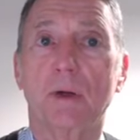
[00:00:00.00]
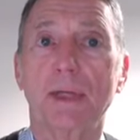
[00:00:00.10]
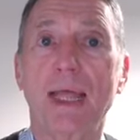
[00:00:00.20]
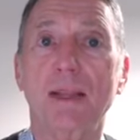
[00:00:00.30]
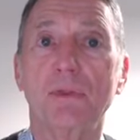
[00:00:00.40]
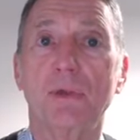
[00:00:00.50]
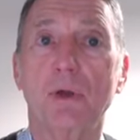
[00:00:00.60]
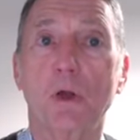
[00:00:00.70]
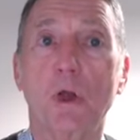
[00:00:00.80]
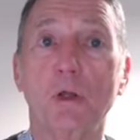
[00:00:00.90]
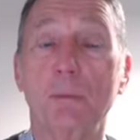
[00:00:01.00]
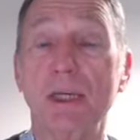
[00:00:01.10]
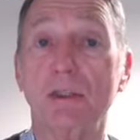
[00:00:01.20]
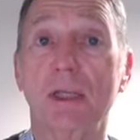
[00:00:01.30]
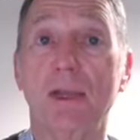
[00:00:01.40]
health, on
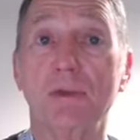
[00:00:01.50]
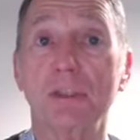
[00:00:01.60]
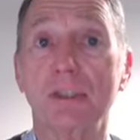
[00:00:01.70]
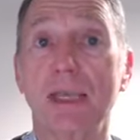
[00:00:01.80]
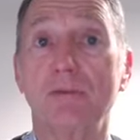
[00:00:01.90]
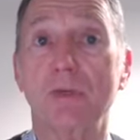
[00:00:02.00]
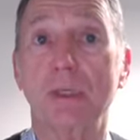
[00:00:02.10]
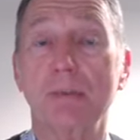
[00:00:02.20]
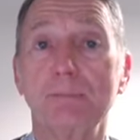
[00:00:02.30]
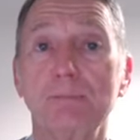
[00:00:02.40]
occupational health and safety.